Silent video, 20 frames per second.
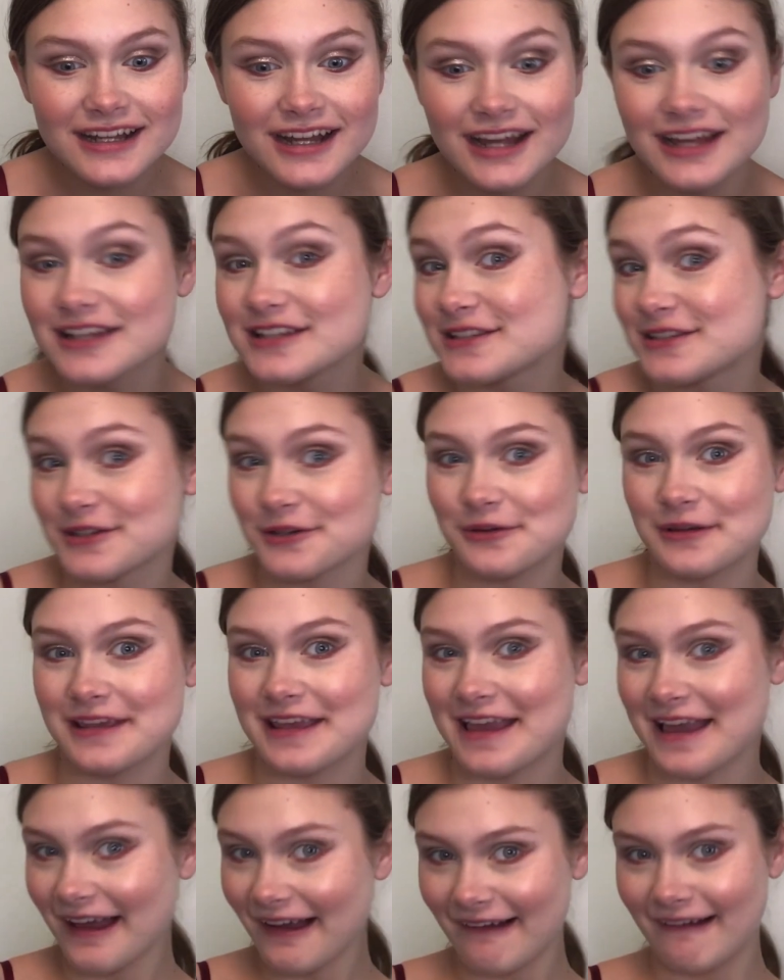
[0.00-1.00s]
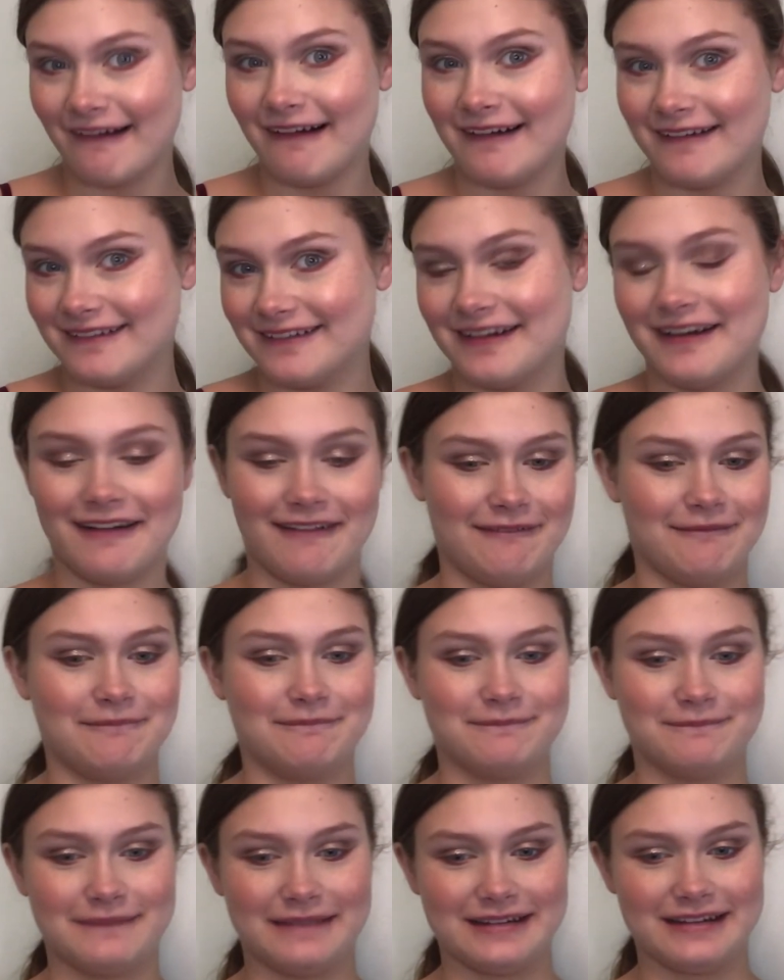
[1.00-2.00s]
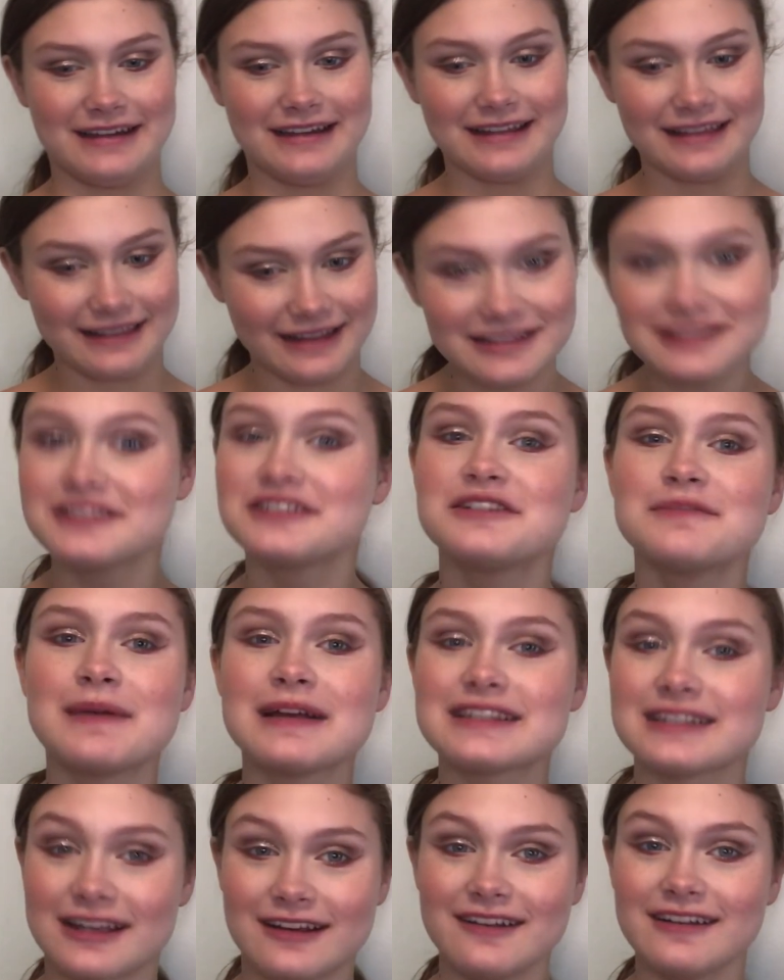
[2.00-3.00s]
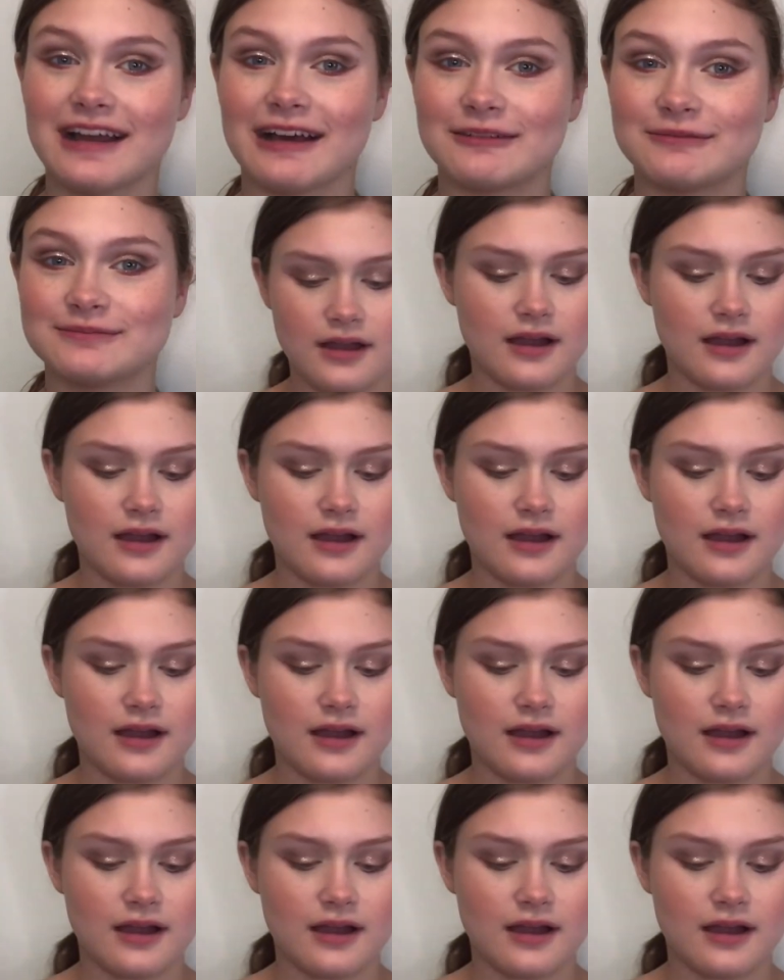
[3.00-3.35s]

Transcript: So yeah, let's do mascara now.